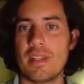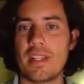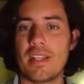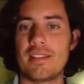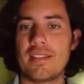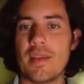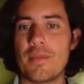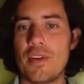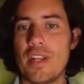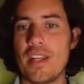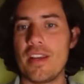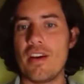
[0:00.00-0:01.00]
making a
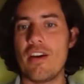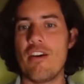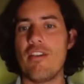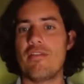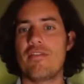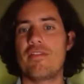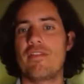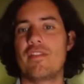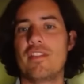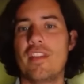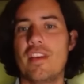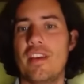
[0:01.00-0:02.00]
summary of
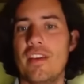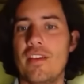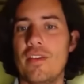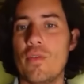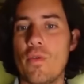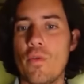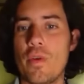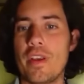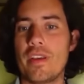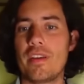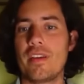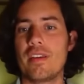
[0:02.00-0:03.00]
the
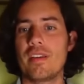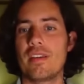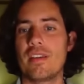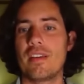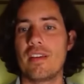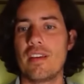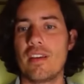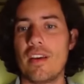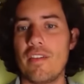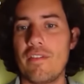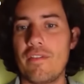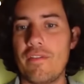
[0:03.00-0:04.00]
week
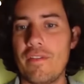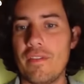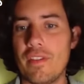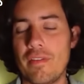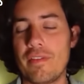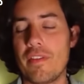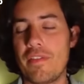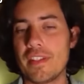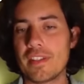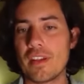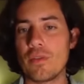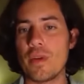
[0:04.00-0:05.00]
of, of the
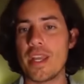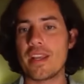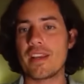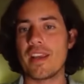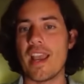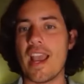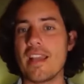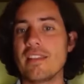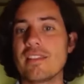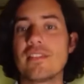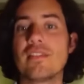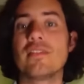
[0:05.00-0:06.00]
physical week
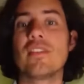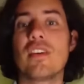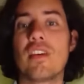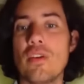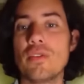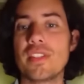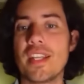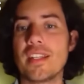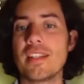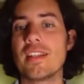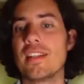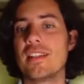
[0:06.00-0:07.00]
and
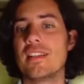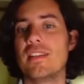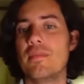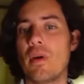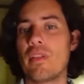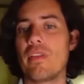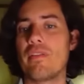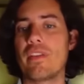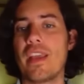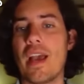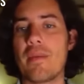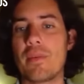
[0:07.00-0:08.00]
closing the month
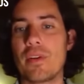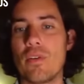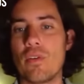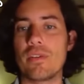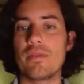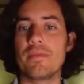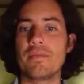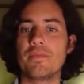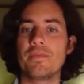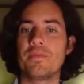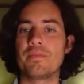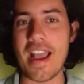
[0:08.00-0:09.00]
of Capricorn.
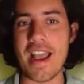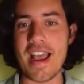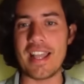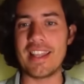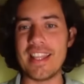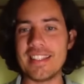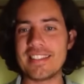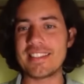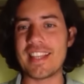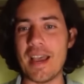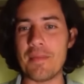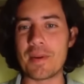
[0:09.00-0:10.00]
At
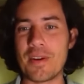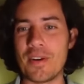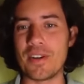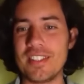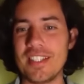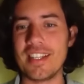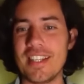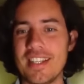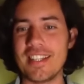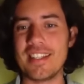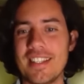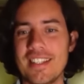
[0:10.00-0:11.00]
least Capricorn